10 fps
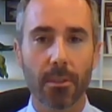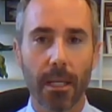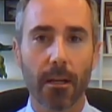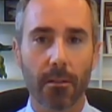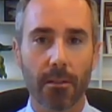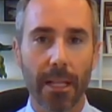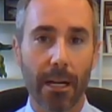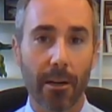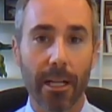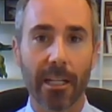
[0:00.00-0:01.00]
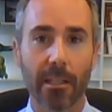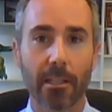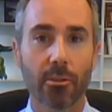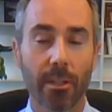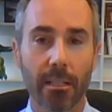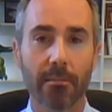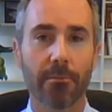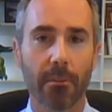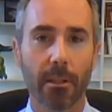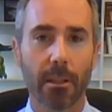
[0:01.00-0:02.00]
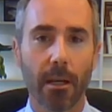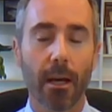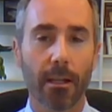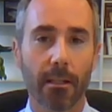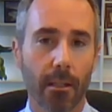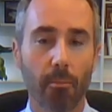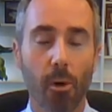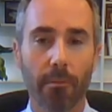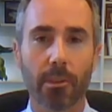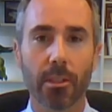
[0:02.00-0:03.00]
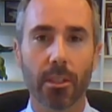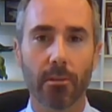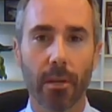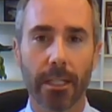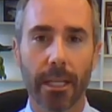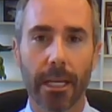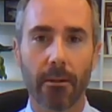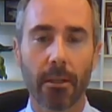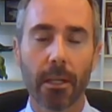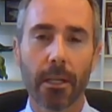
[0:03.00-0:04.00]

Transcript: They are they are in an attritive uh, a war of attrition right now,